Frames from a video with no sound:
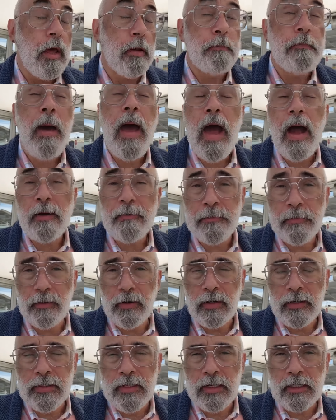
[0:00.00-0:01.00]

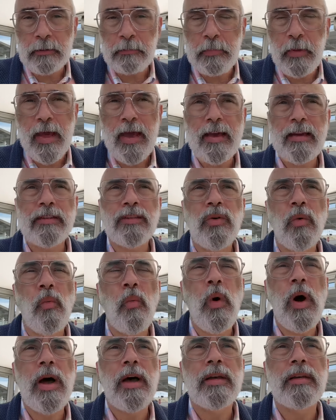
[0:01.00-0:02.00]
impactful displays
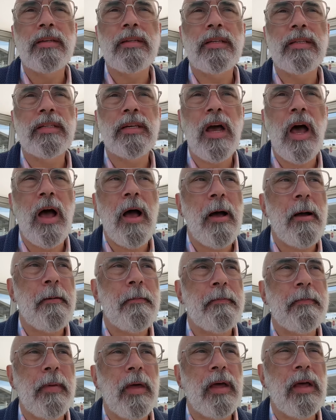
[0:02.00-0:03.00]
was
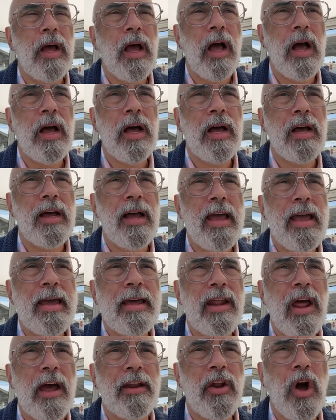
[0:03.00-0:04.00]
um, uh,
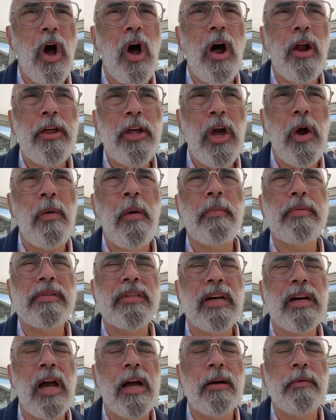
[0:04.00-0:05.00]
a, an audio. It
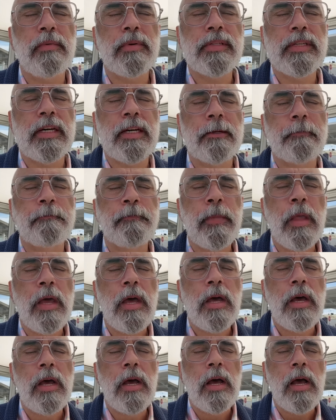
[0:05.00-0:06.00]
was a it was a
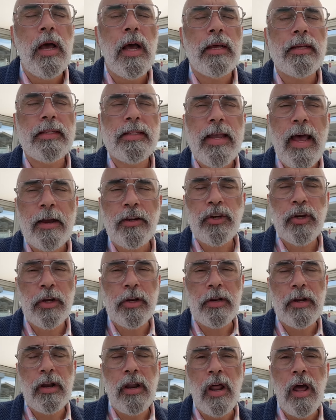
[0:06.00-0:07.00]
a
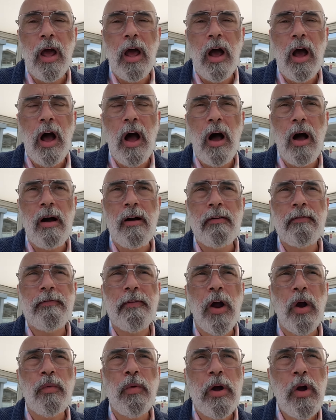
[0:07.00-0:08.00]
section
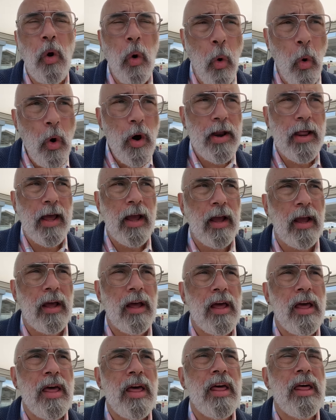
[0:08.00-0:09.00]
of a recording
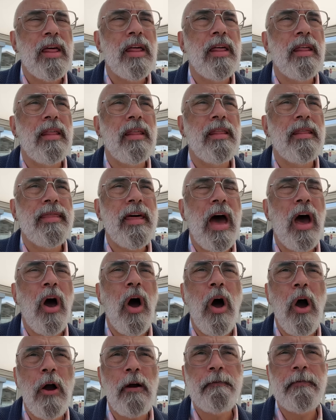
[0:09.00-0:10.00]
that
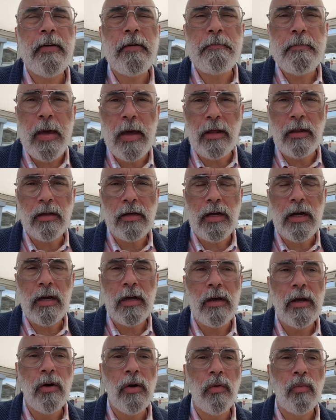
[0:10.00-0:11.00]
Harvey Milk
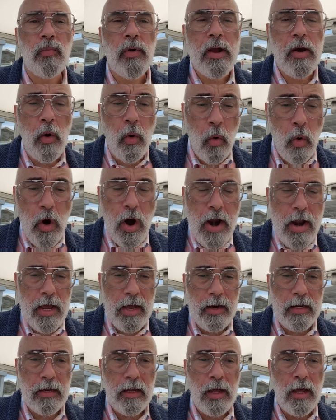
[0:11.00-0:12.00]

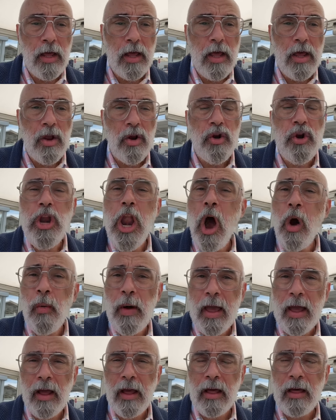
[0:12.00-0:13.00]
recorded,
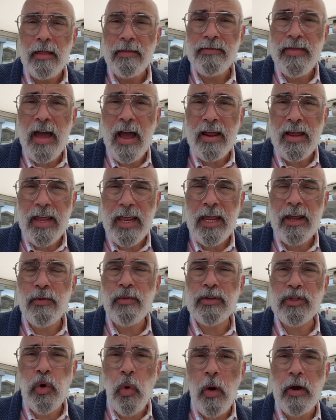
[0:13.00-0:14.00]
knowing that he
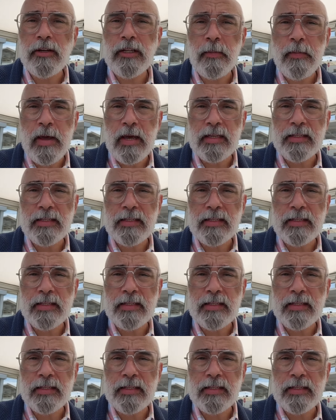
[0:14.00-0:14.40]
was going to